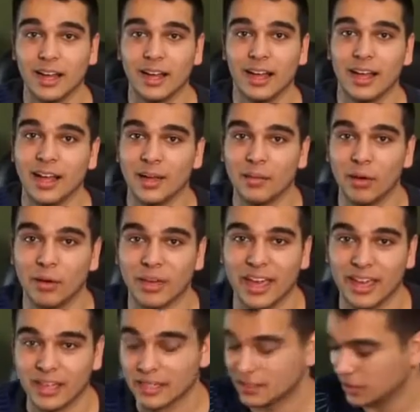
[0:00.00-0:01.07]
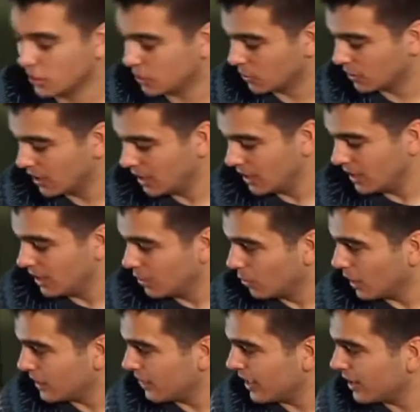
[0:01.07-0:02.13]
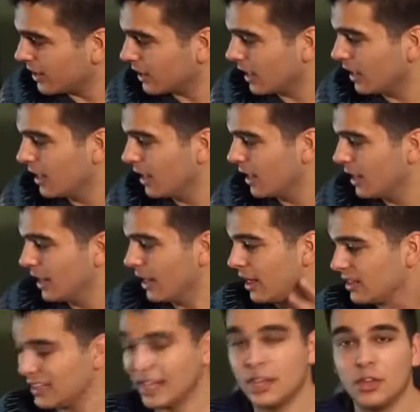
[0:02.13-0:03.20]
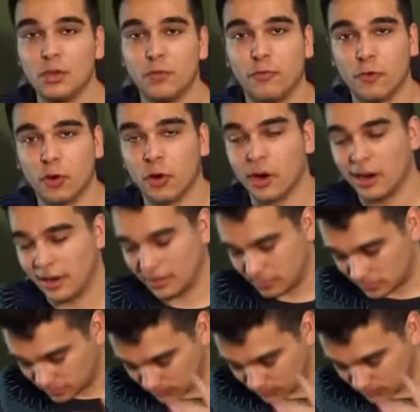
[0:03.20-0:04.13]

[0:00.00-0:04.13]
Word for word: Uh, okay, so, thank, thank you for,